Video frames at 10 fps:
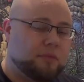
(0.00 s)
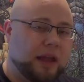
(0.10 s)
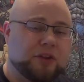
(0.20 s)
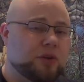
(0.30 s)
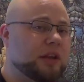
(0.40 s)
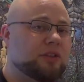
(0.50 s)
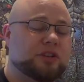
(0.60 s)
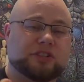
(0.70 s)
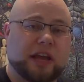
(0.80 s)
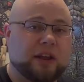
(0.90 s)
and you can either
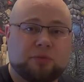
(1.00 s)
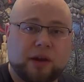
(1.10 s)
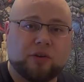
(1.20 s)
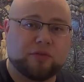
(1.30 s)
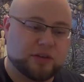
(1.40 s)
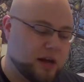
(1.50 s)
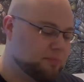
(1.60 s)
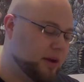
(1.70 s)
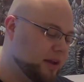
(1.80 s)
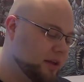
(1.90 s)
just ink right over
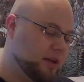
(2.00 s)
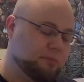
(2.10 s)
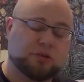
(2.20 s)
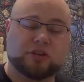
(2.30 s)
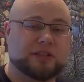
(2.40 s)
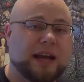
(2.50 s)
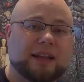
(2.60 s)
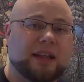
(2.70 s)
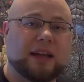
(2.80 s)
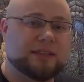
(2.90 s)
top, right, put your
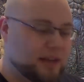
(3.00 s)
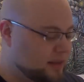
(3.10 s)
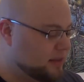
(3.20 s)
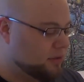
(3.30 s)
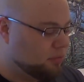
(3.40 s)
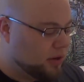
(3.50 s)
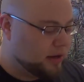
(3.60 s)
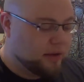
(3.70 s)
tight lines, anything you want.